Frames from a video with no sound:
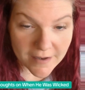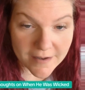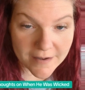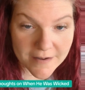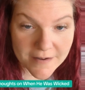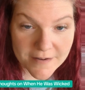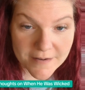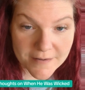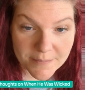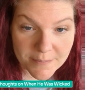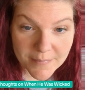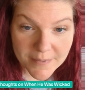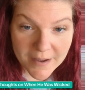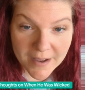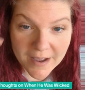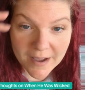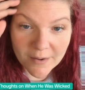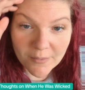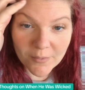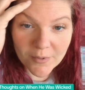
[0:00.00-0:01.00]

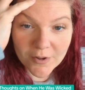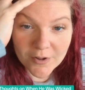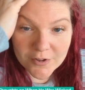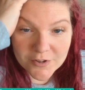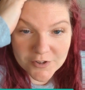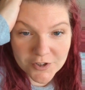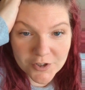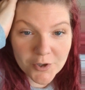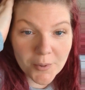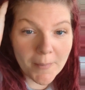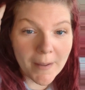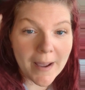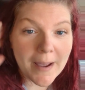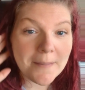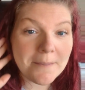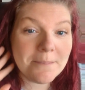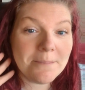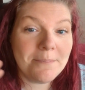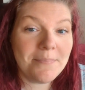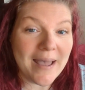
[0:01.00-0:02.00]
I will do
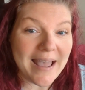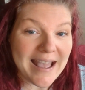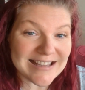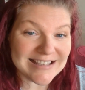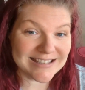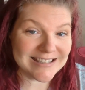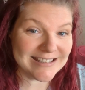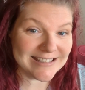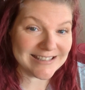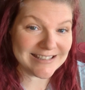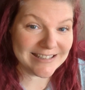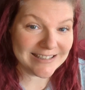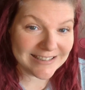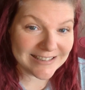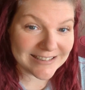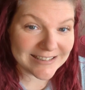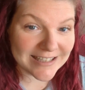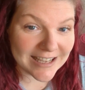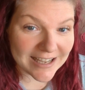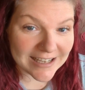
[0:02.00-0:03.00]
my best
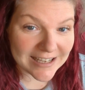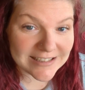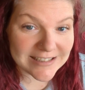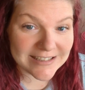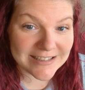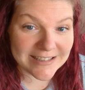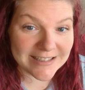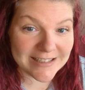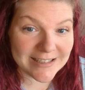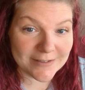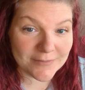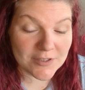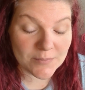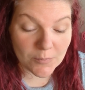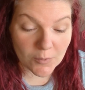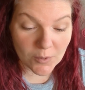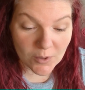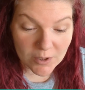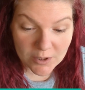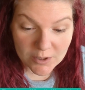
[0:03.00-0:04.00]
not to give
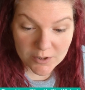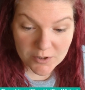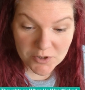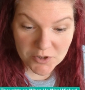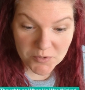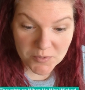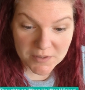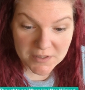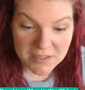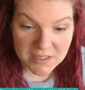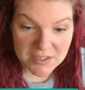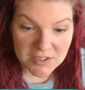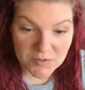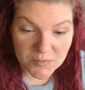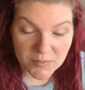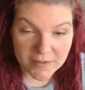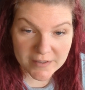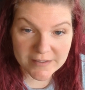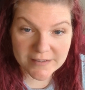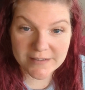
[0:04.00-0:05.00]
spoilers with
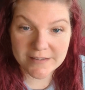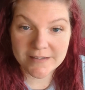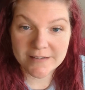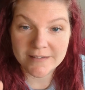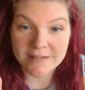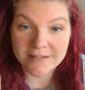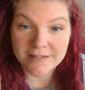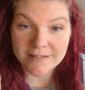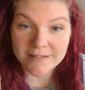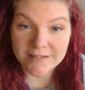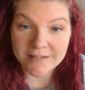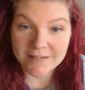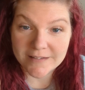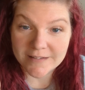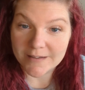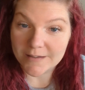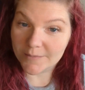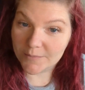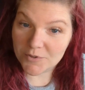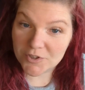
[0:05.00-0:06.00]
this one.
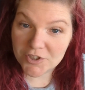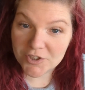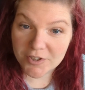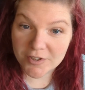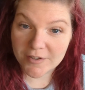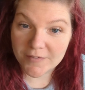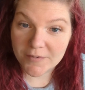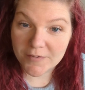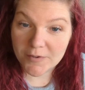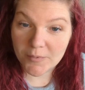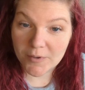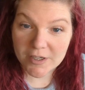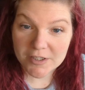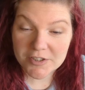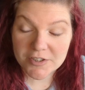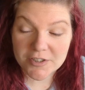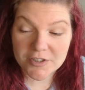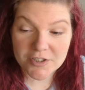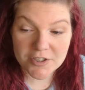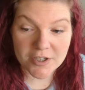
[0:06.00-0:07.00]
I'm sure if you
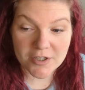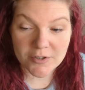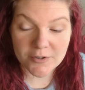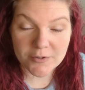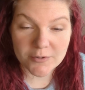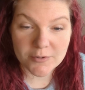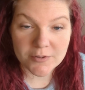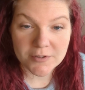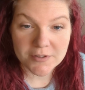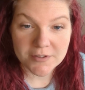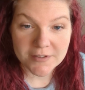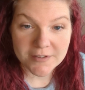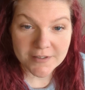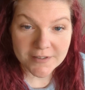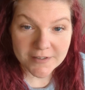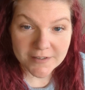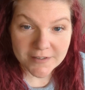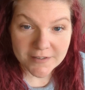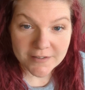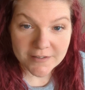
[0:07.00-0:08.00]
watch the show
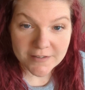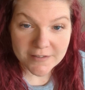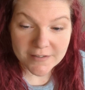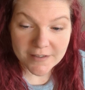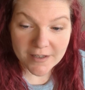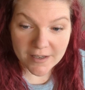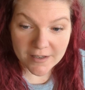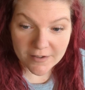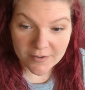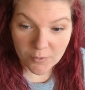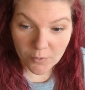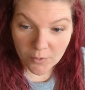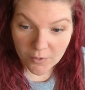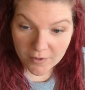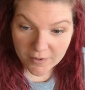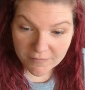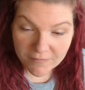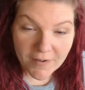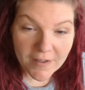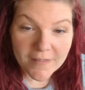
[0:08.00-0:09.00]

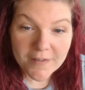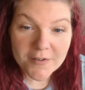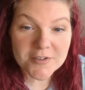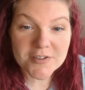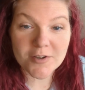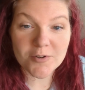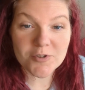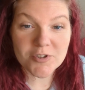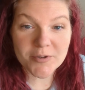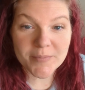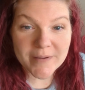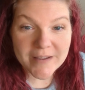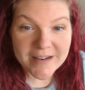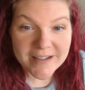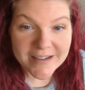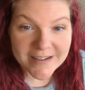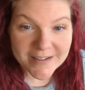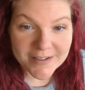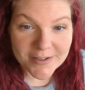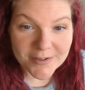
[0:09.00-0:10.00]
or follow social
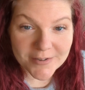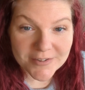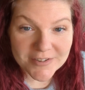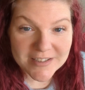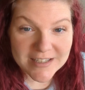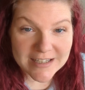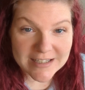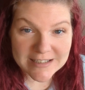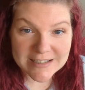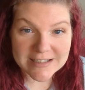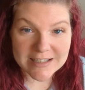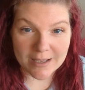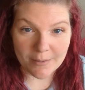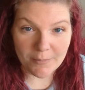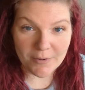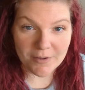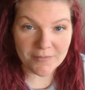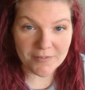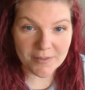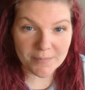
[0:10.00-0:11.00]
media, you've seen
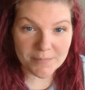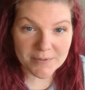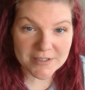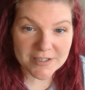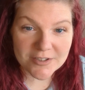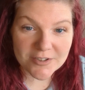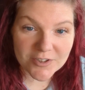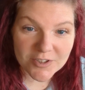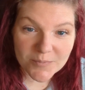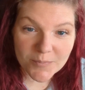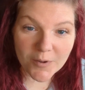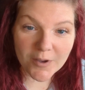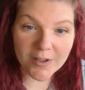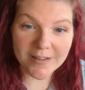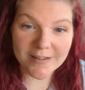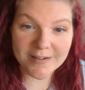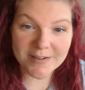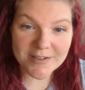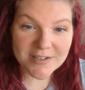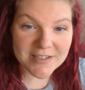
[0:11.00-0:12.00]
some of the potential
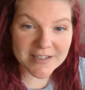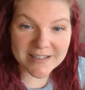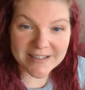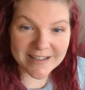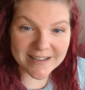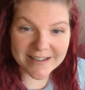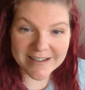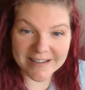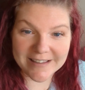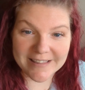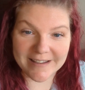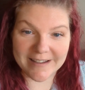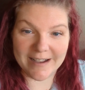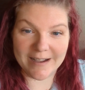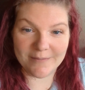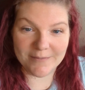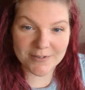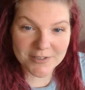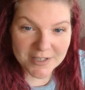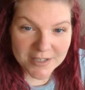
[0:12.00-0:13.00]
spoilers and the
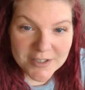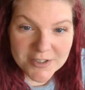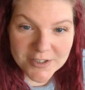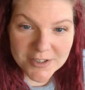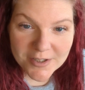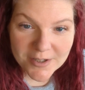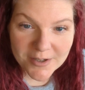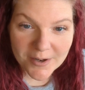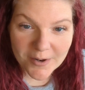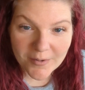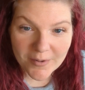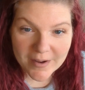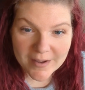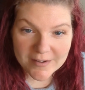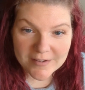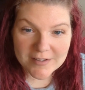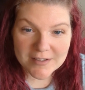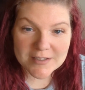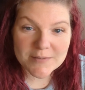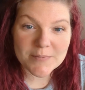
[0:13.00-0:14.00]
conversation
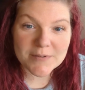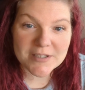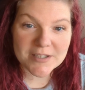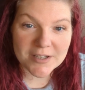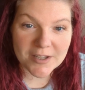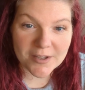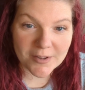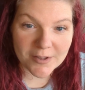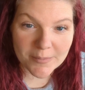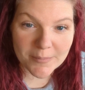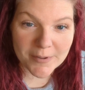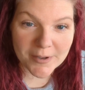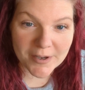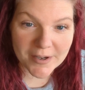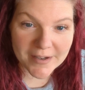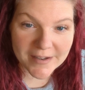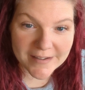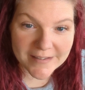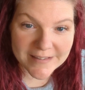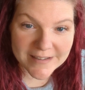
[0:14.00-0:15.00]
around this particular
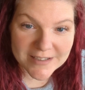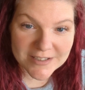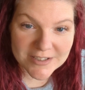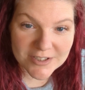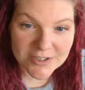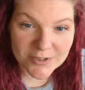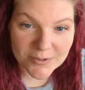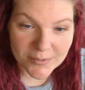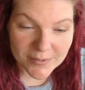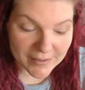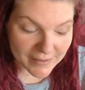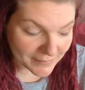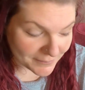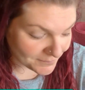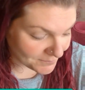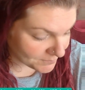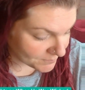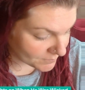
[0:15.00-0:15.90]
book in this story.